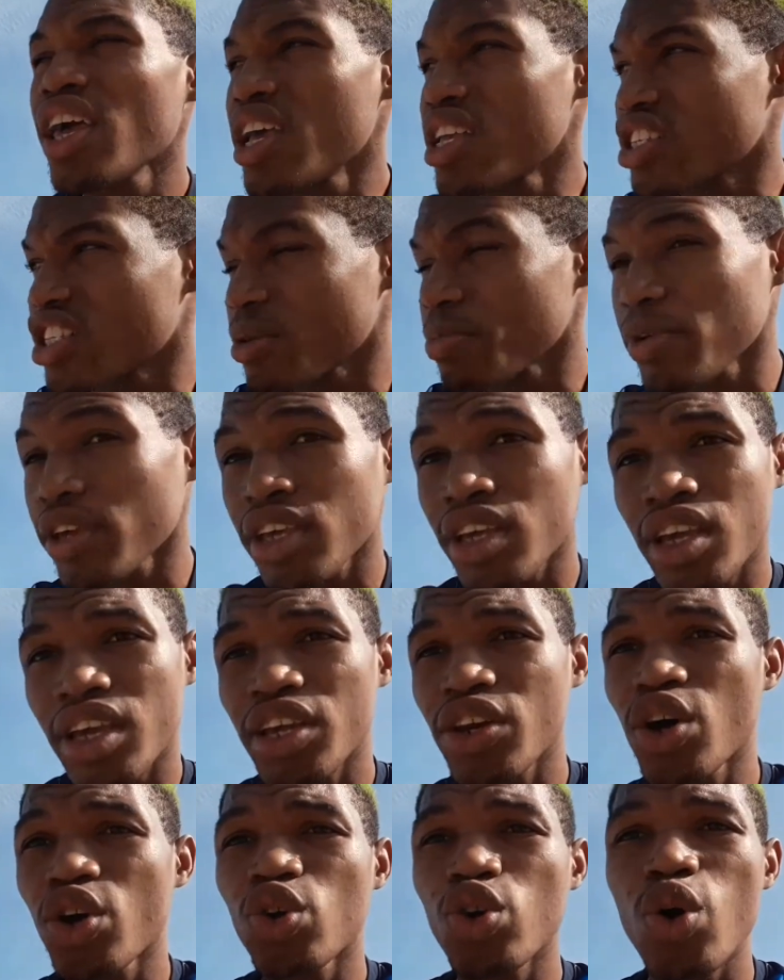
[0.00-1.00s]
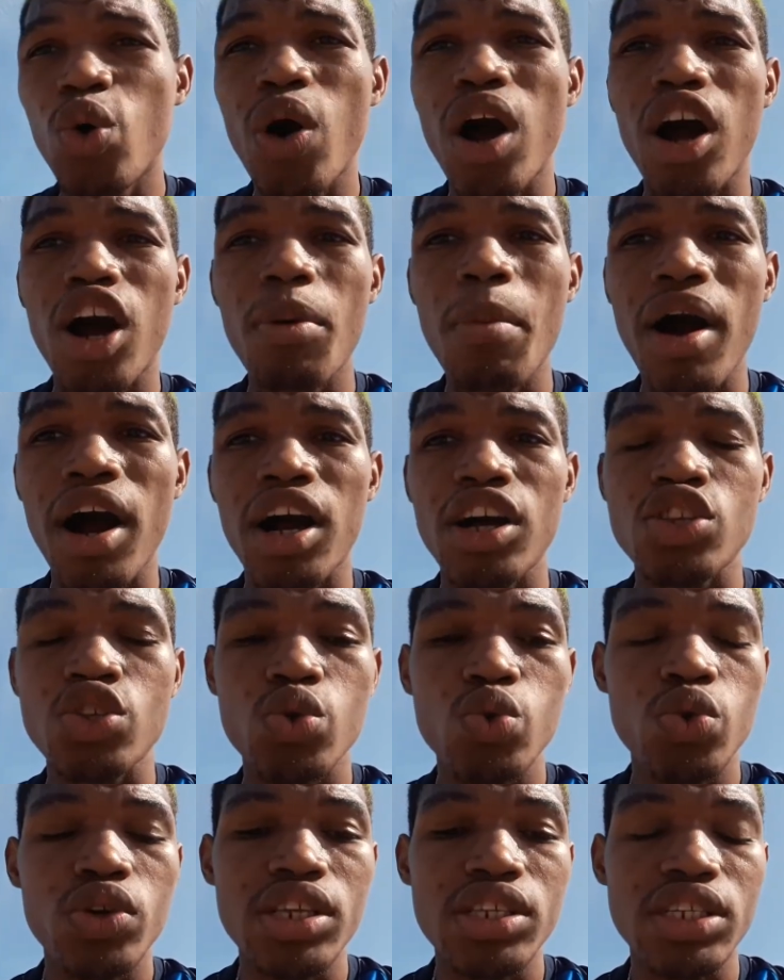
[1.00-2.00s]
You see me? You don't know where I go back to
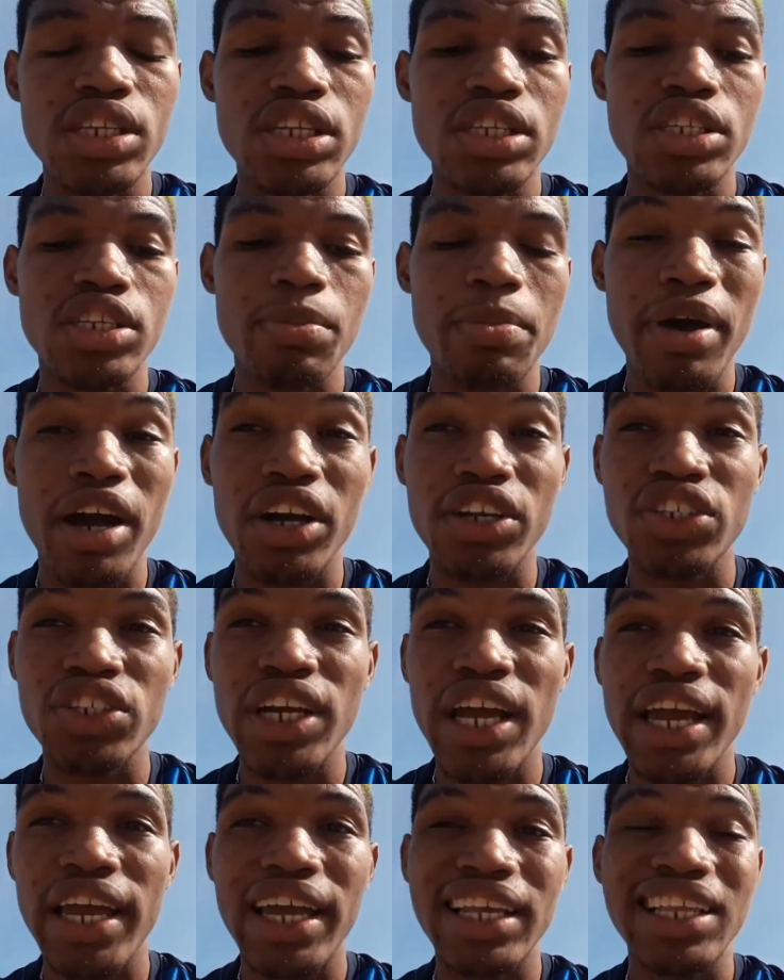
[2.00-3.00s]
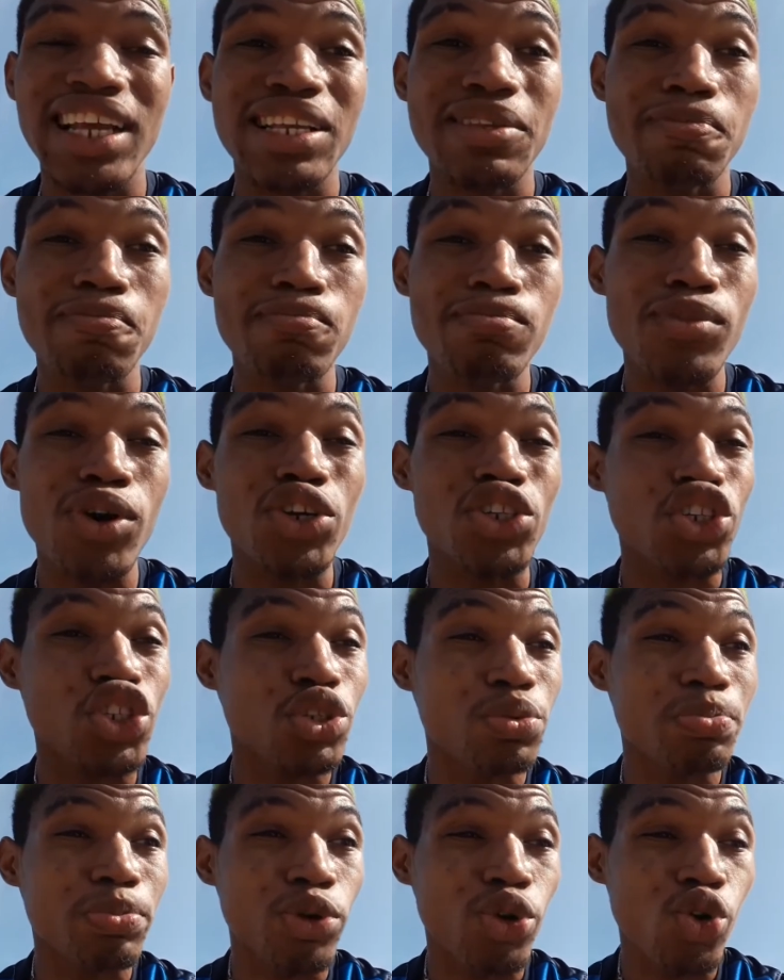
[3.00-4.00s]
school as it, so I'm going to try to get as much
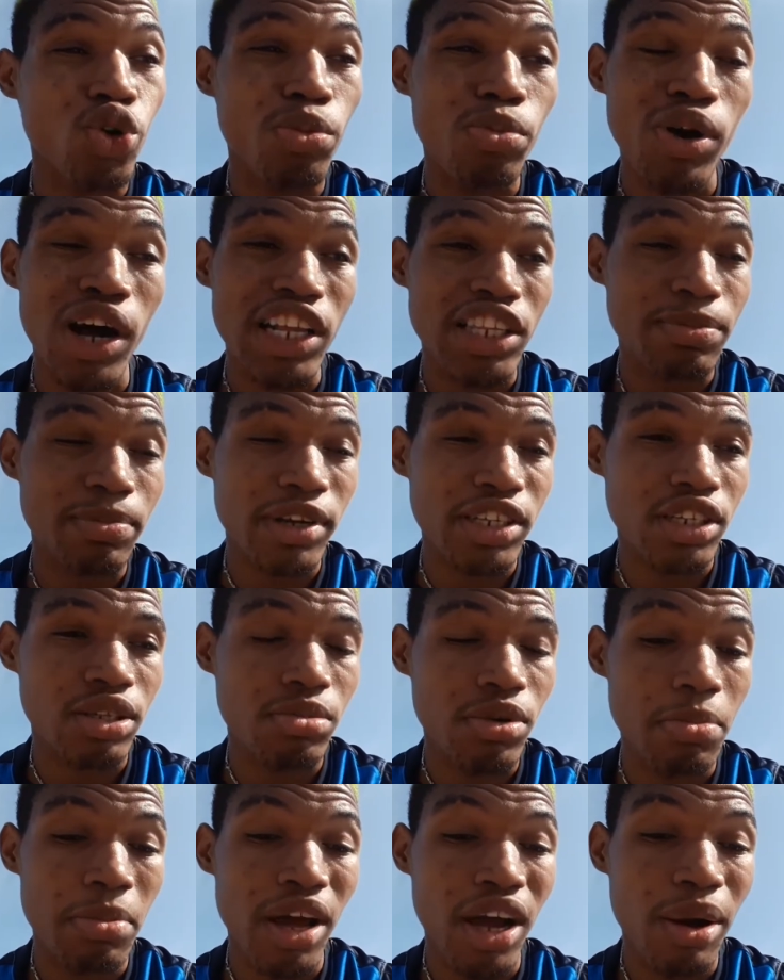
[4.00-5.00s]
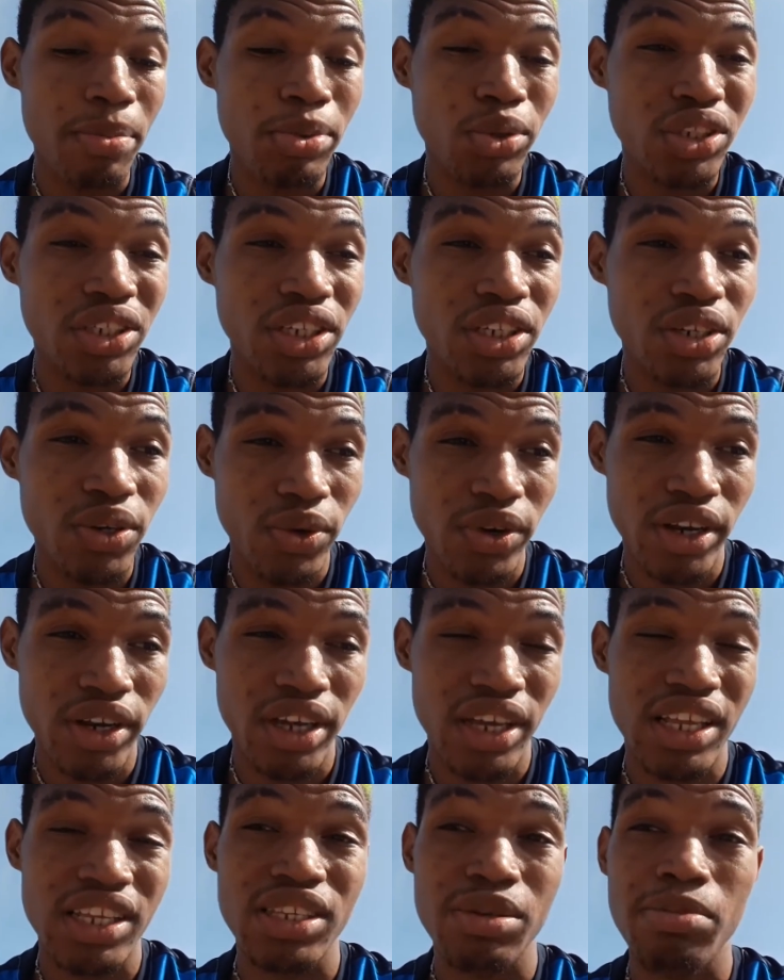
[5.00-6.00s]
promo as possible. I'm going to put in the
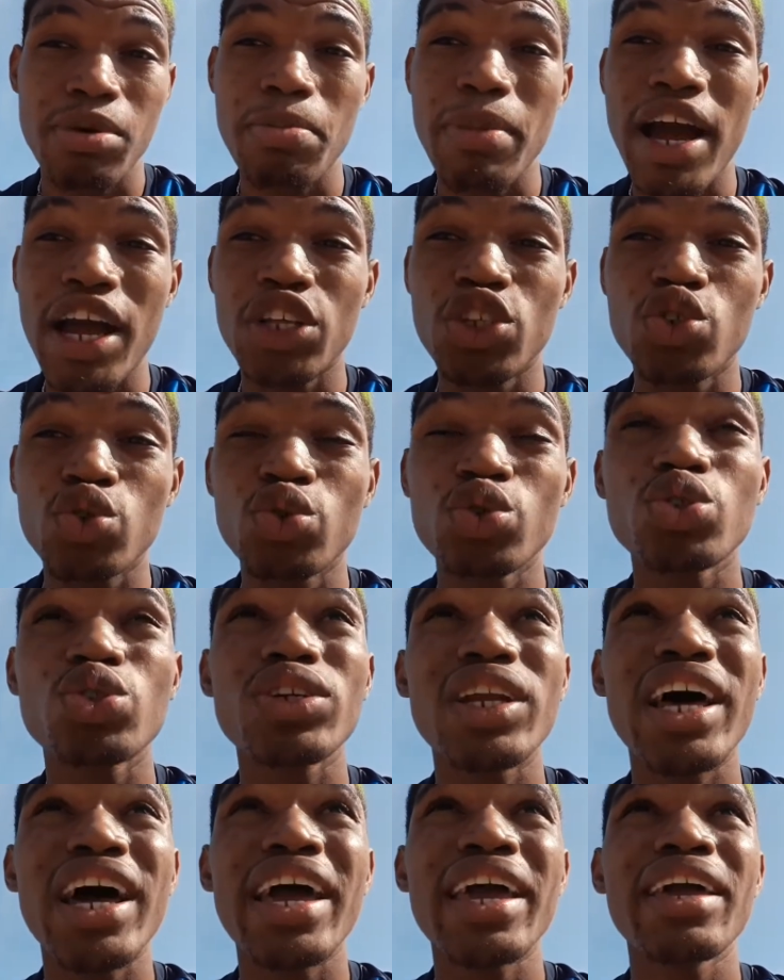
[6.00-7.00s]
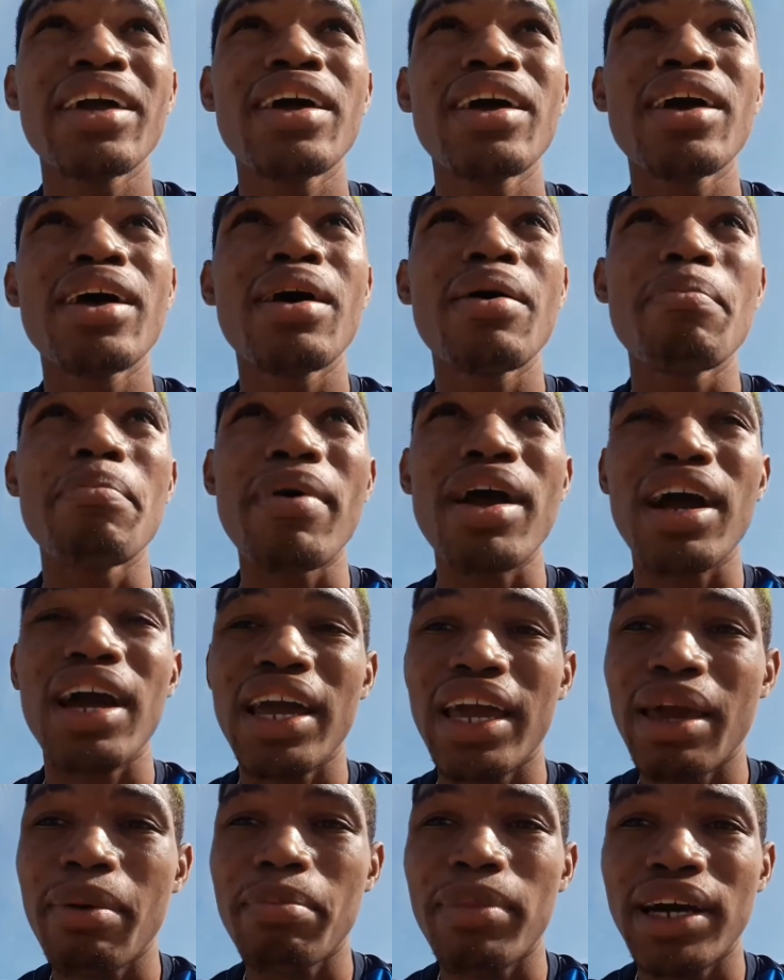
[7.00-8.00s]
work. You see me? By June, July, I'm going
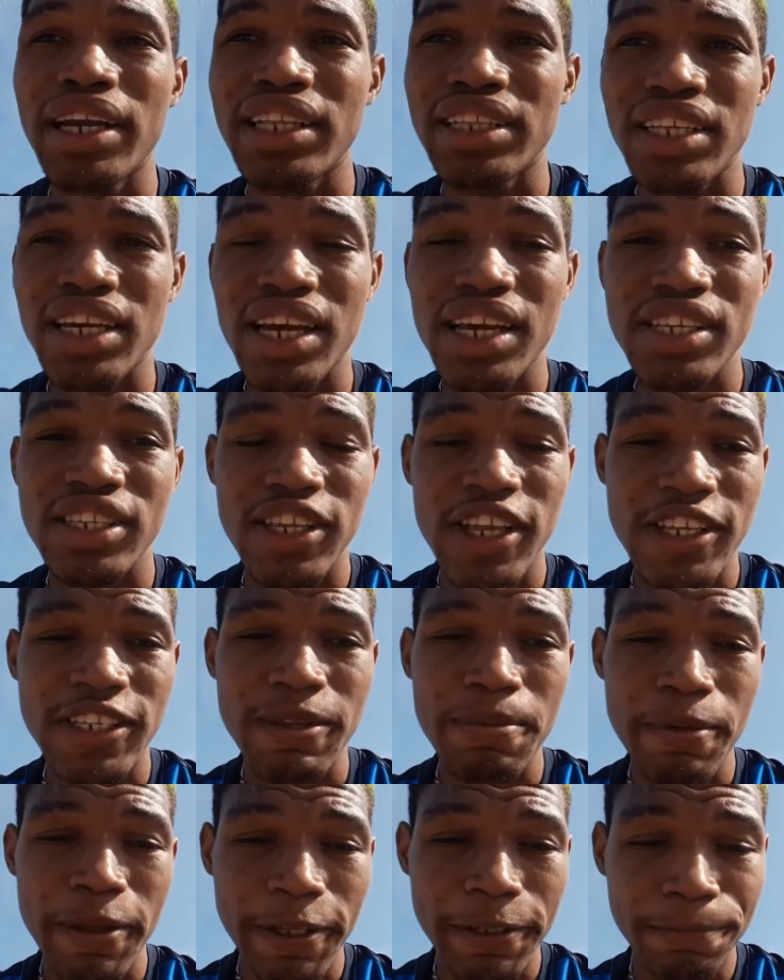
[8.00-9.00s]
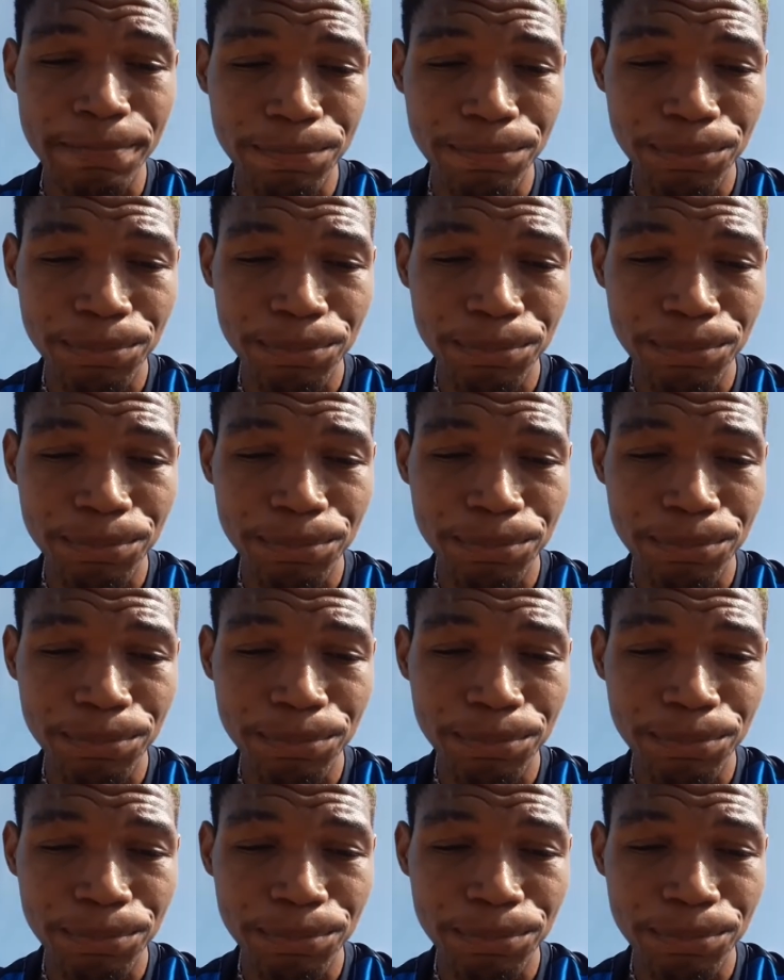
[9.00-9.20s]
to get monetized. You see me?